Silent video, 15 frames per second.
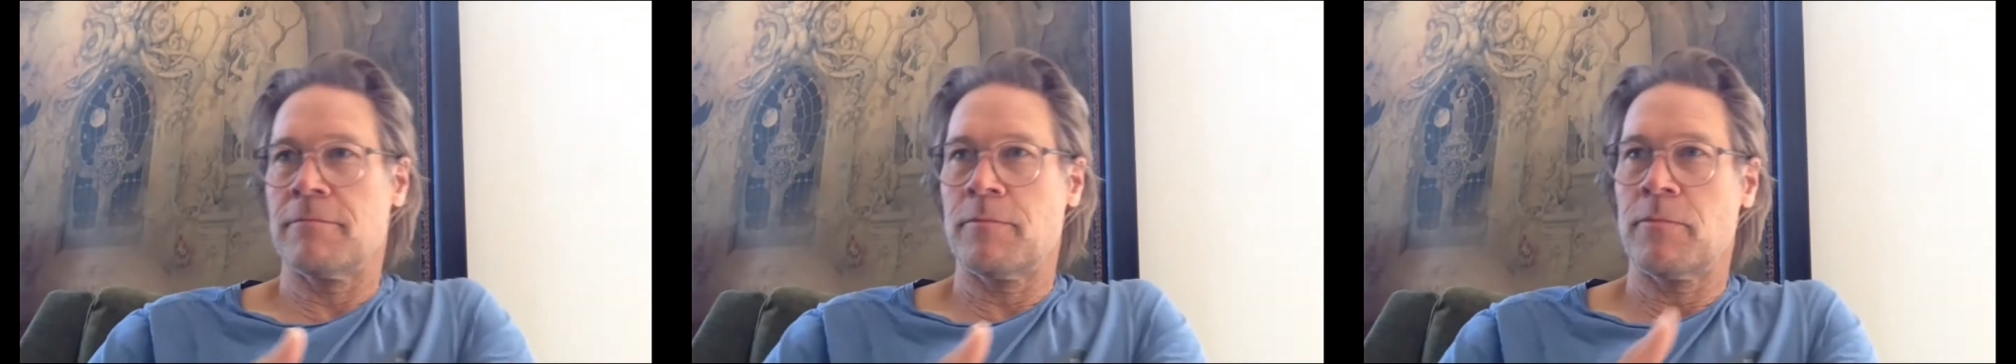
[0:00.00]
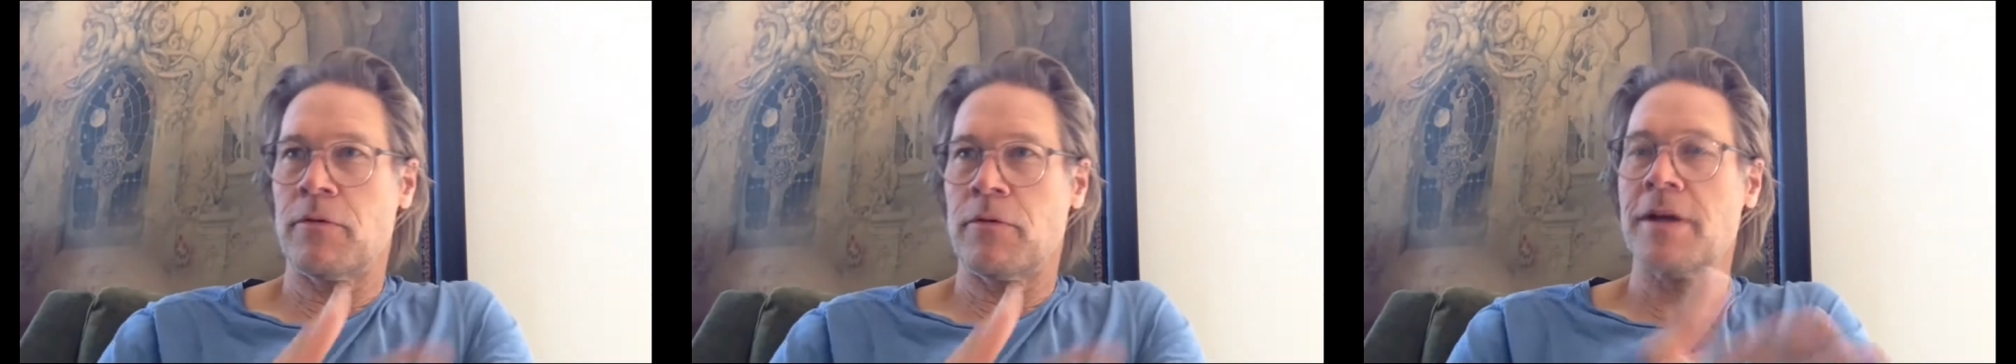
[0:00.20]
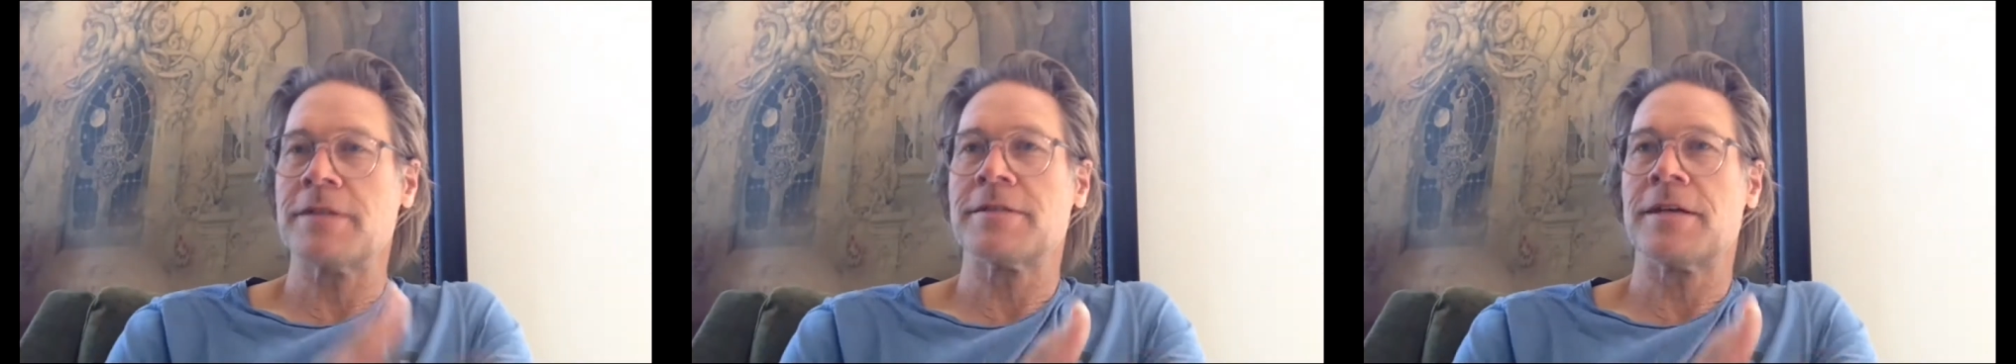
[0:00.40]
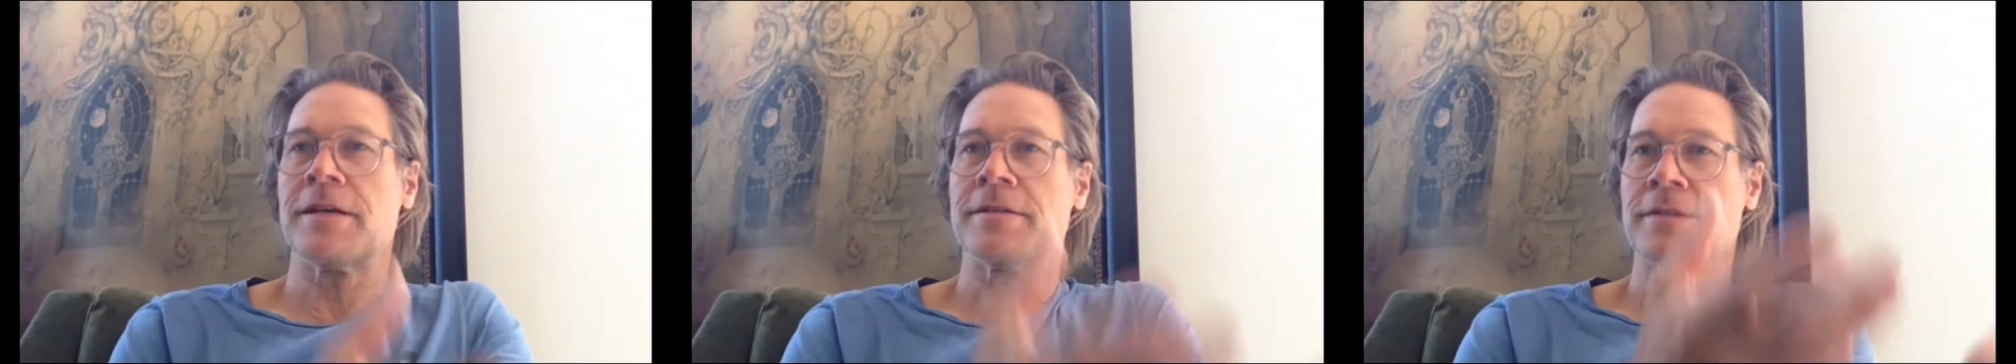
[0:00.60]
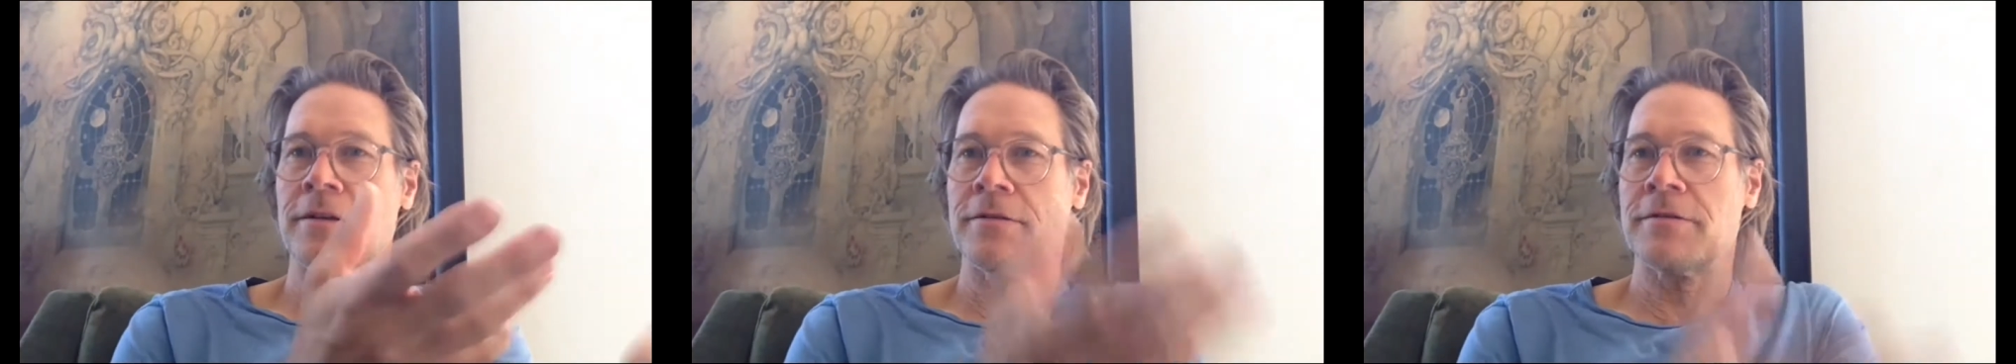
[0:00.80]

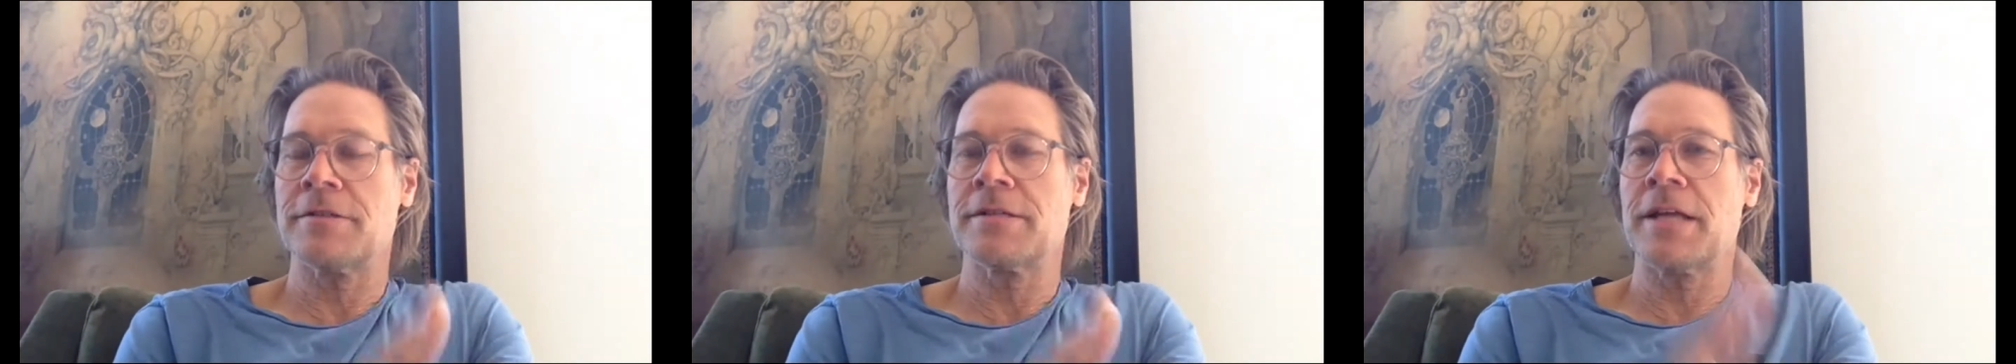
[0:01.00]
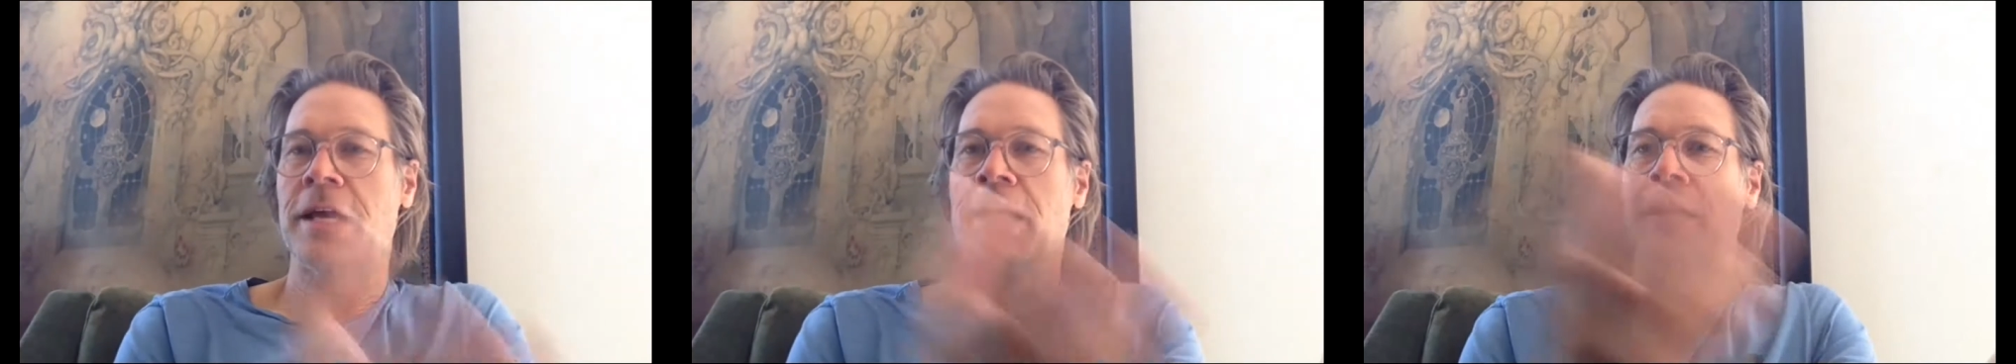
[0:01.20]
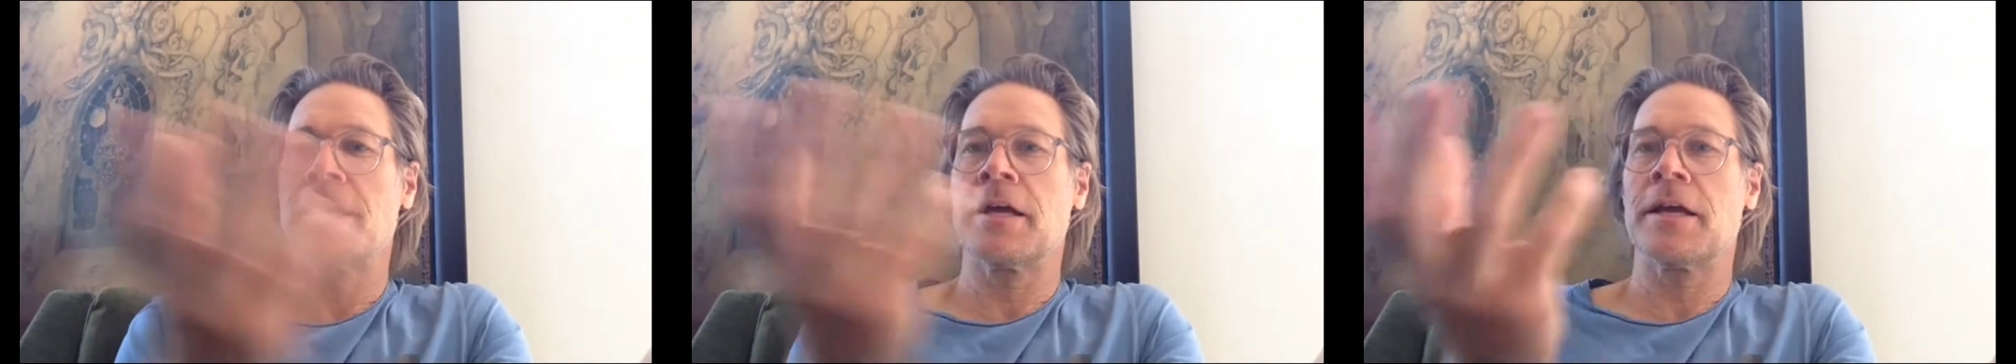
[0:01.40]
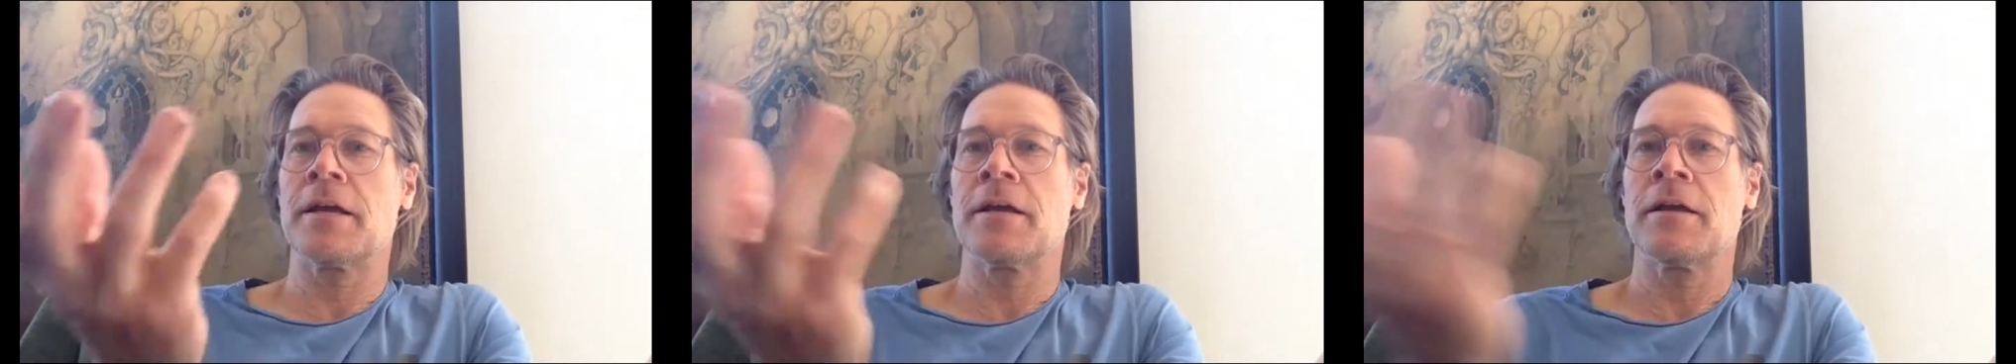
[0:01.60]
process understanding